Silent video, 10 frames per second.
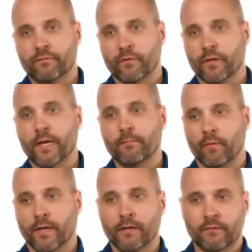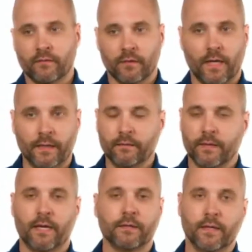Jennifer kept bringing it to light.
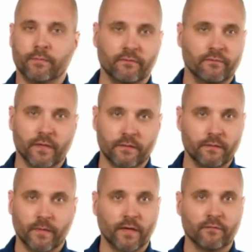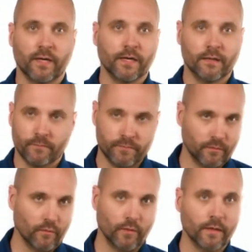God kept convicting me of it. I kept
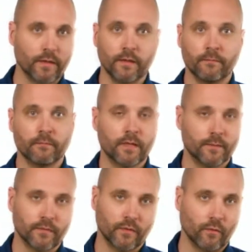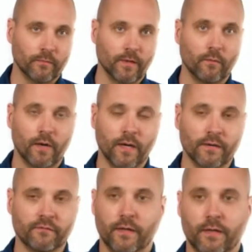ignoring him, kept ignoring my
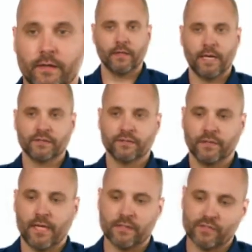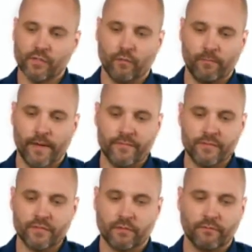wife. It actually got so bad
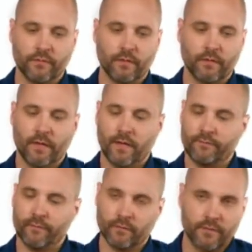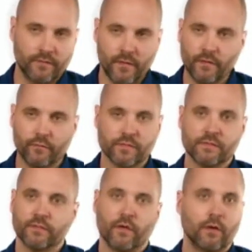that Jennifer, after
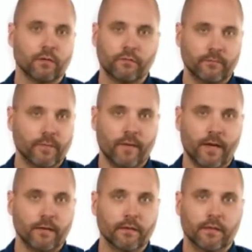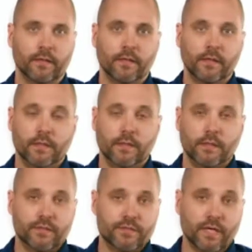continuously talking to me about
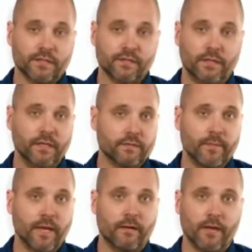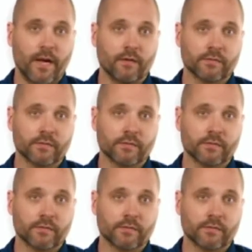it, she actually kicked me out of the